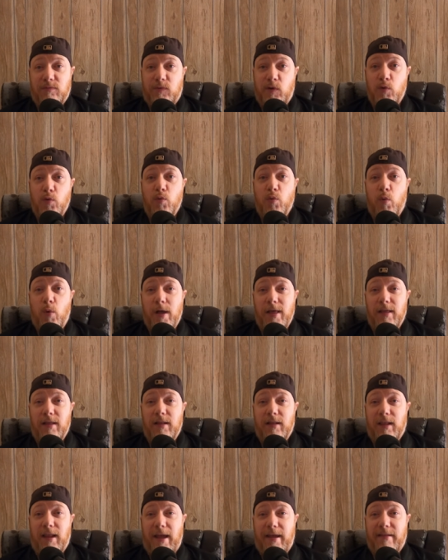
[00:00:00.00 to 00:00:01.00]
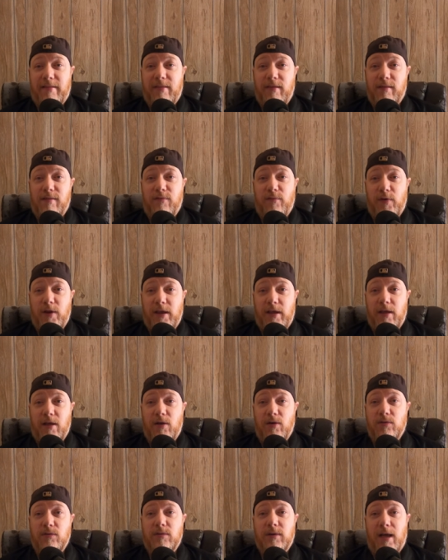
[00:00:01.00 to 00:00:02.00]
You will like this
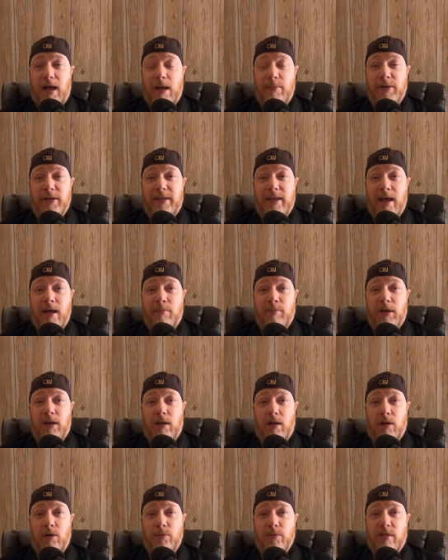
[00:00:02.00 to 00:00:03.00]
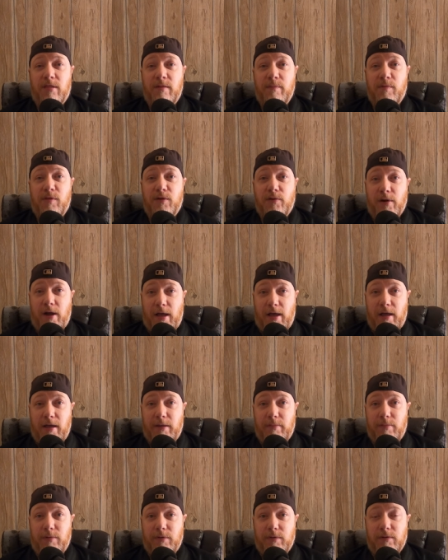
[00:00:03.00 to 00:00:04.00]
video, comment down below, and
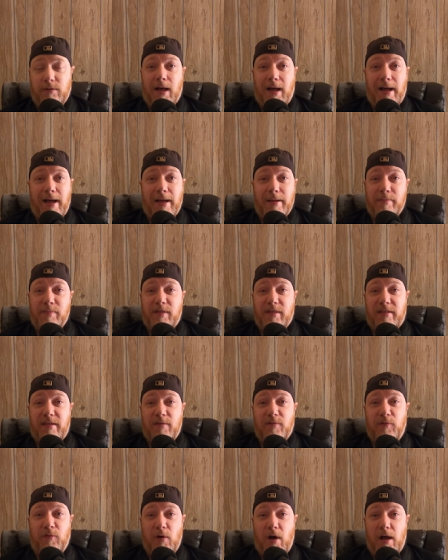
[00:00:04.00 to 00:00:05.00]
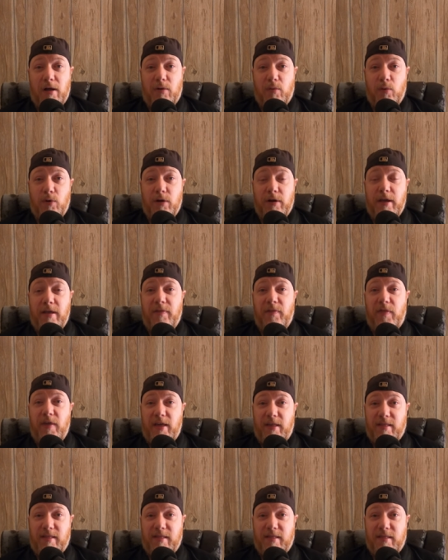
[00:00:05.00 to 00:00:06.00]
subscribe. I'm Stiff Rockwood, and
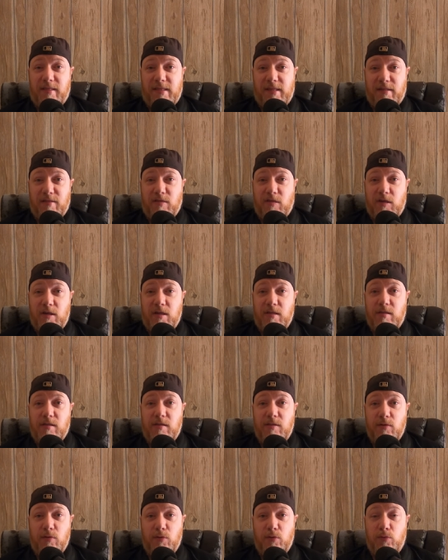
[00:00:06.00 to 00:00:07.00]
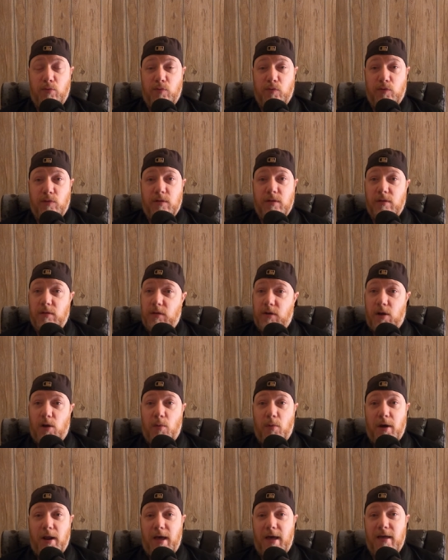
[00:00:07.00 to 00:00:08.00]
this is Jizz News. You
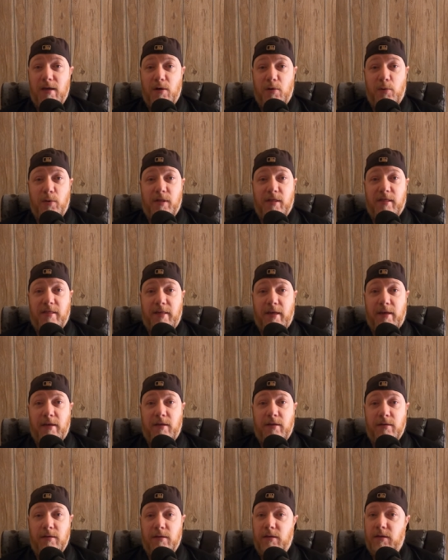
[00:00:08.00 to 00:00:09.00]
know what I always say?